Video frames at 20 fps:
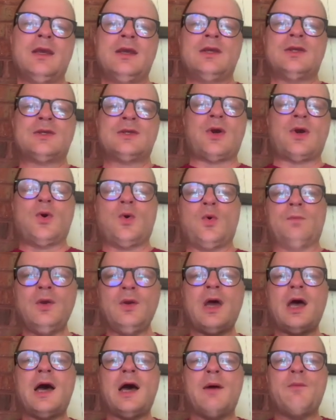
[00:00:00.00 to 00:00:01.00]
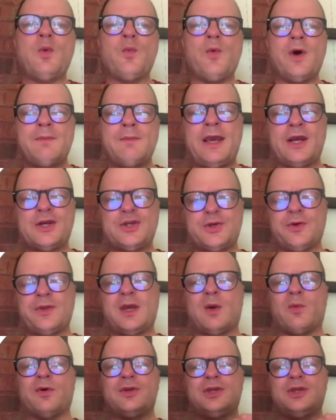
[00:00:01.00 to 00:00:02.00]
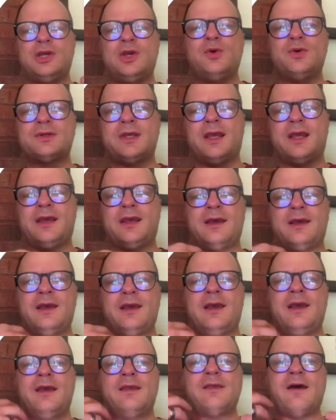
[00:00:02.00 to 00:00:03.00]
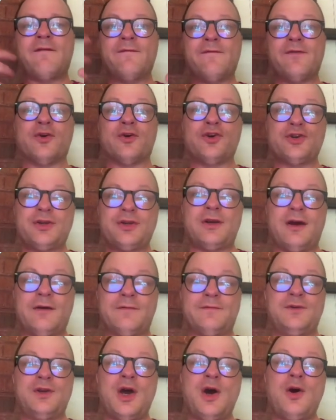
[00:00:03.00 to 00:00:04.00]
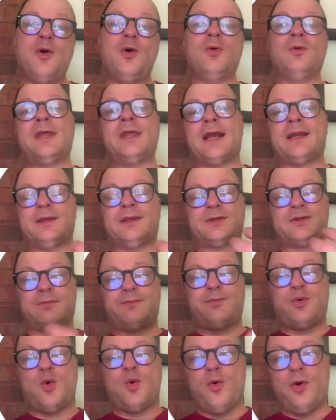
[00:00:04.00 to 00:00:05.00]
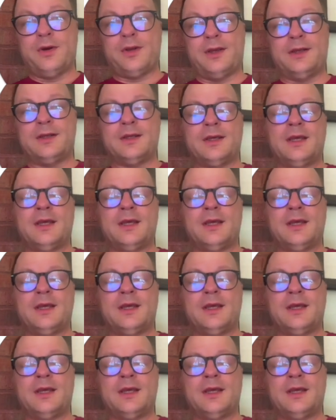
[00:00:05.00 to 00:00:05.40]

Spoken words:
So we want to make sure that we're using a version of Node that is supported.